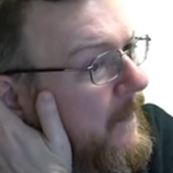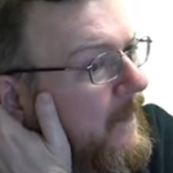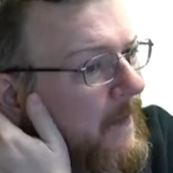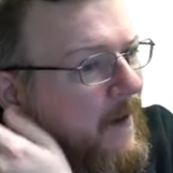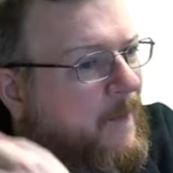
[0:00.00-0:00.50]

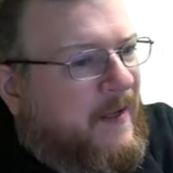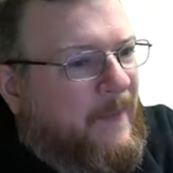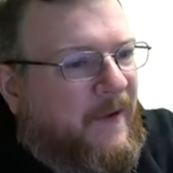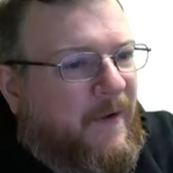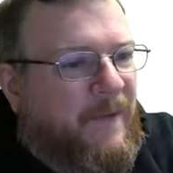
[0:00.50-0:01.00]
Um keep
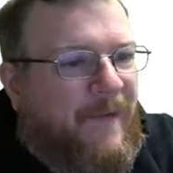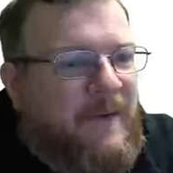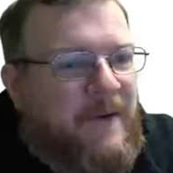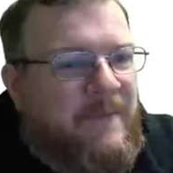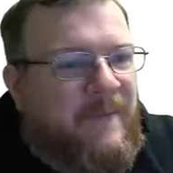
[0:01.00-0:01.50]
on going. now we're
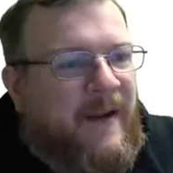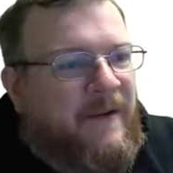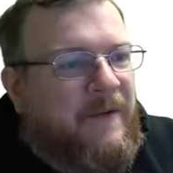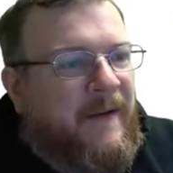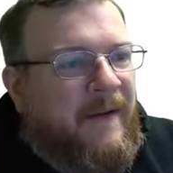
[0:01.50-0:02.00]
down back
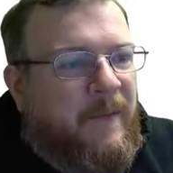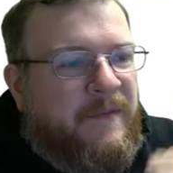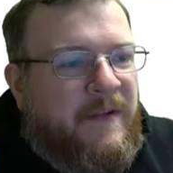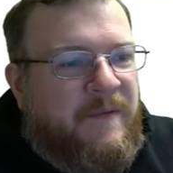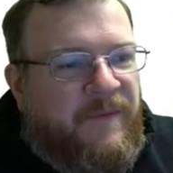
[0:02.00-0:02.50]
to like
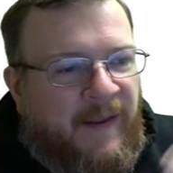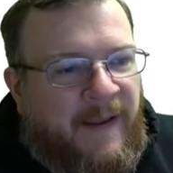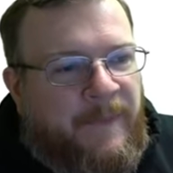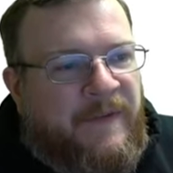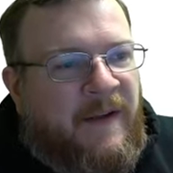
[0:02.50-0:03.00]
Obsidian
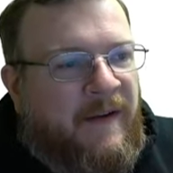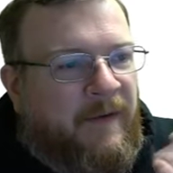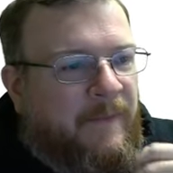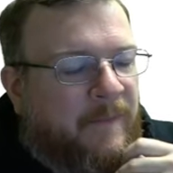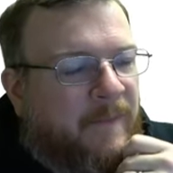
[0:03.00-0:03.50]
Flames kind of era.